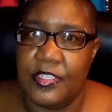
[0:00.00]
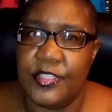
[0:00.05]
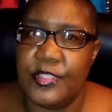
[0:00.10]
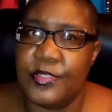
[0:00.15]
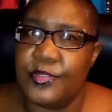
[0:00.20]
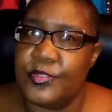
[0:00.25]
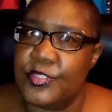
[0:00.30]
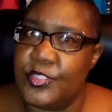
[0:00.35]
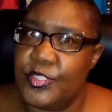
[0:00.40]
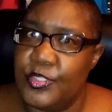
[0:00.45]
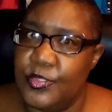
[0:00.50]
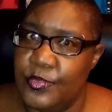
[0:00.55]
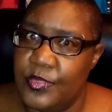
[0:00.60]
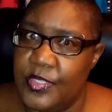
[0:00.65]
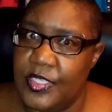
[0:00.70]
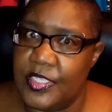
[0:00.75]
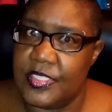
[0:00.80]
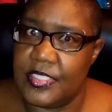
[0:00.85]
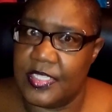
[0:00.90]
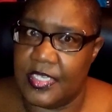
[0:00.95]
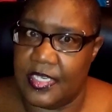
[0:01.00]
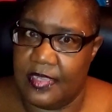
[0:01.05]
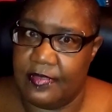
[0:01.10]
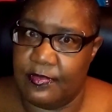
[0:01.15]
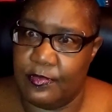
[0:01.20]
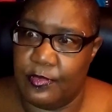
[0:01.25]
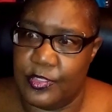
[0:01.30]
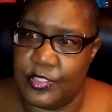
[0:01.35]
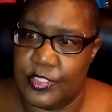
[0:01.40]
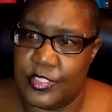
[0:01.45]
there's two things that I
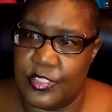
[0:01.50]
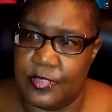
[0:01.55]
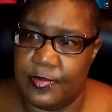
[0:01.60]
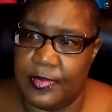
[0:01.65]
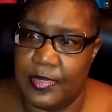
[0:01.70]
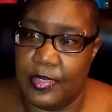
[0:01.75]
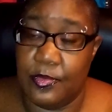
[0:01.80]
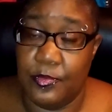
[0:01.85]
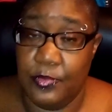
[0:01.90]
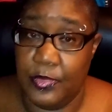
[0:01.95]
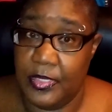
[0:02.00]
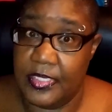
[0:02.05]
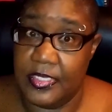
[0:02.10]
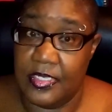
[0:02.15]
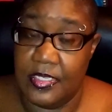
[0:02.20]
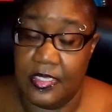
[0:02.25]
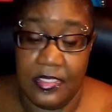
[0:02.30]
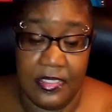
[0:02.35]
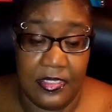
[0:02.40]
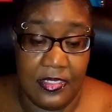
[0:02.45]
have questions about. One,